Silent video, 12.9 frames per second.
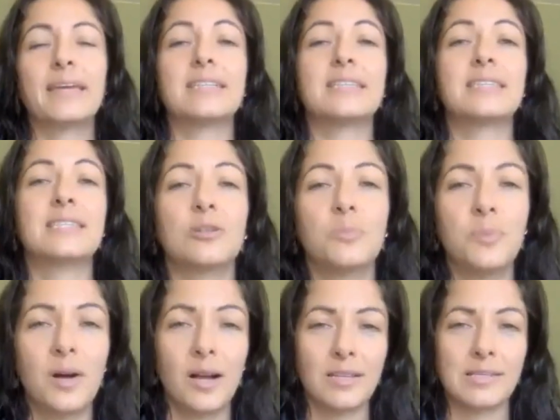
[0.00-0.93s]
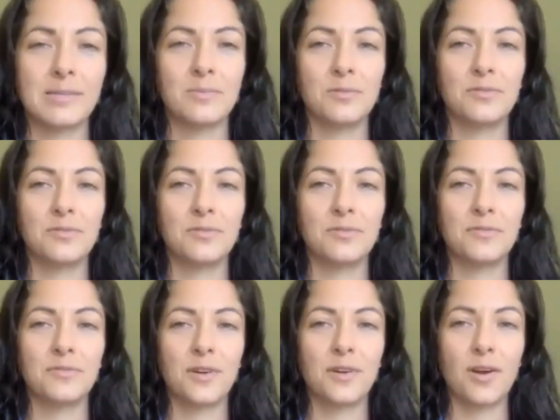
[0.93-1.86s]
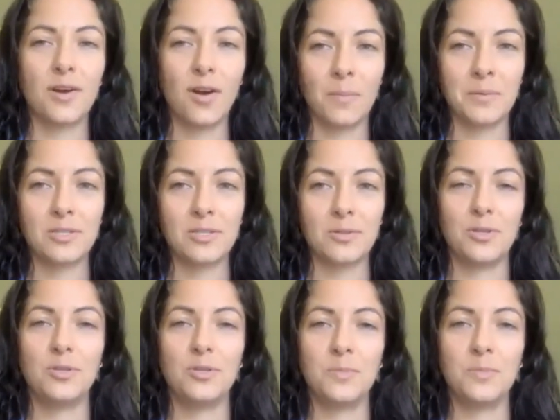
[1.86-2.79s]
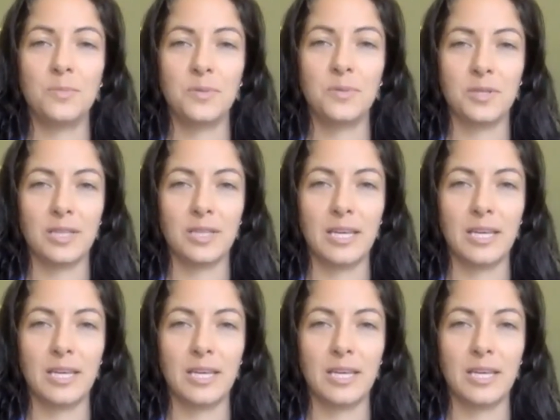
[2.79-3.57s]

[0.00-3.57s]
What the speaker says: it's still possible for ama to accumulate.